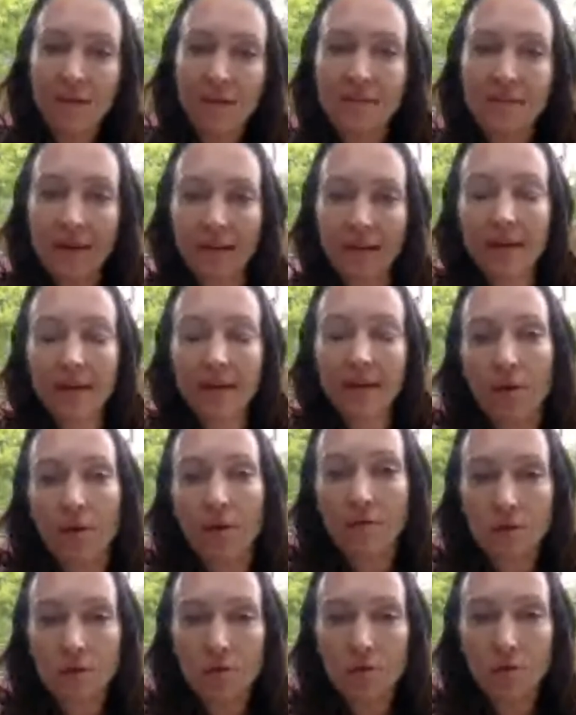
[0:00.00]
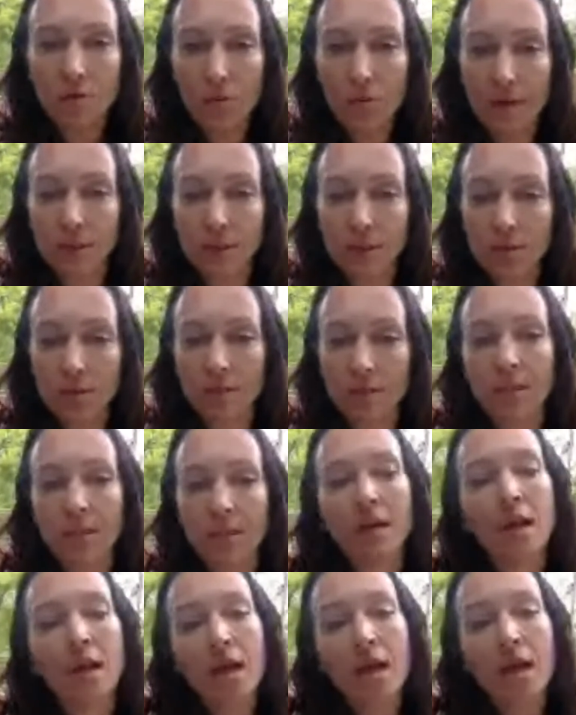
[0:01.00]
thanks for that. Now, I've just got a
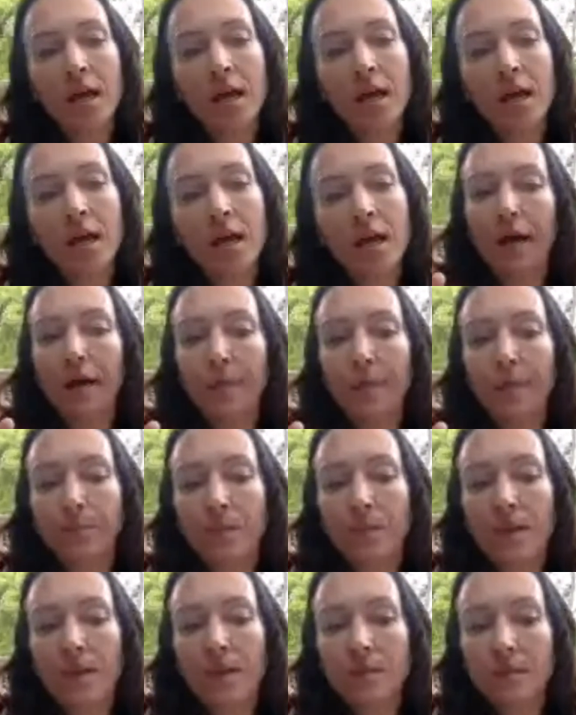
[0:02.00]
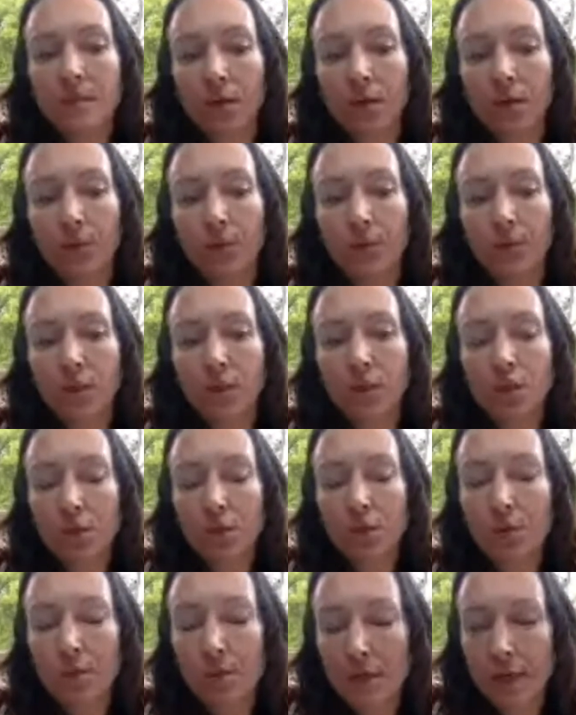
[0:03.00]
question. So do
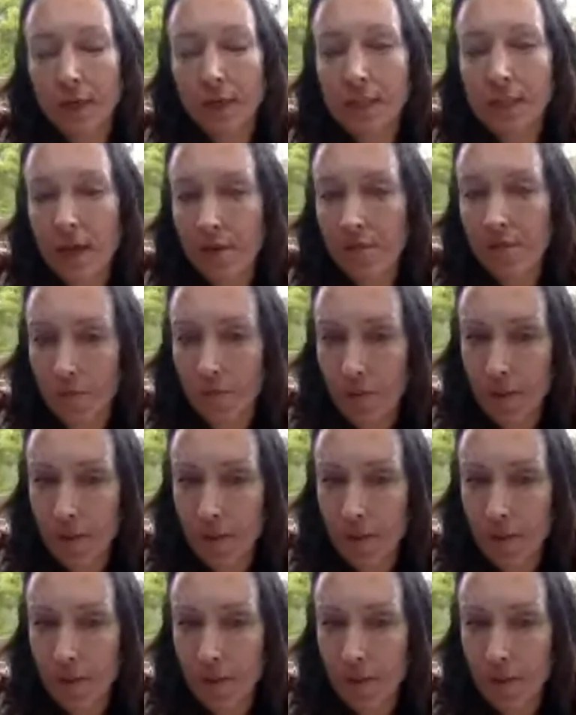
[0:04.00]
you need to have a